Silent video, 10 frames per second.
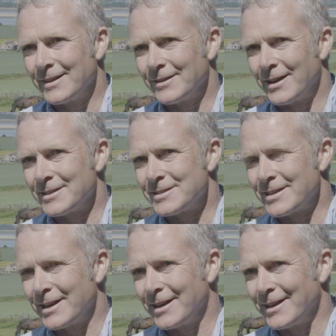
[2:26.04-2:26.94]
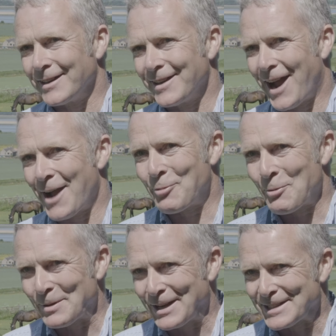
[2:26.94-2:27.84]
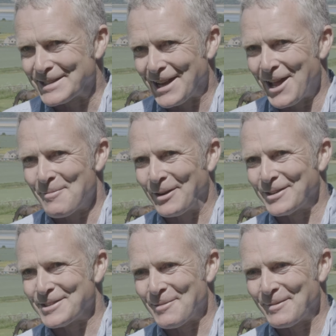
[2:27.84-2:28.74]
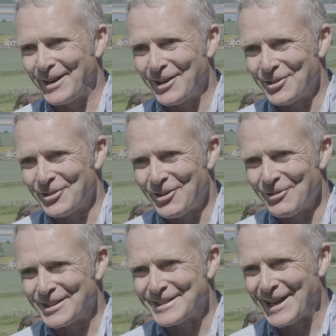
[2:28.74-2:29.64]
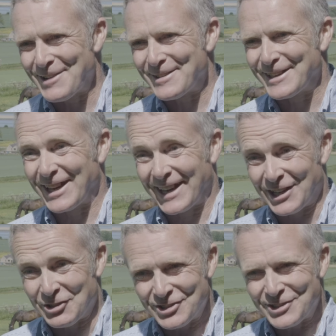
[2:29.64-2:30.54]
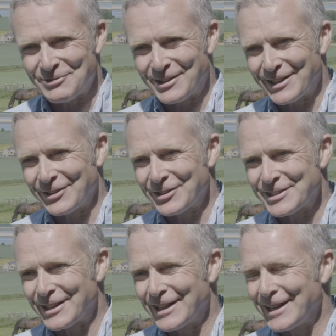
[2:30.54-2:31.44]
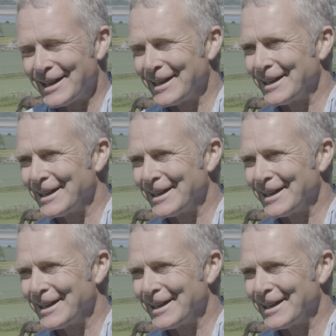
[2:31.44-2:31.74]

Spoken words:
I probably can say that because I'm here all the time and I get used to what it looks like.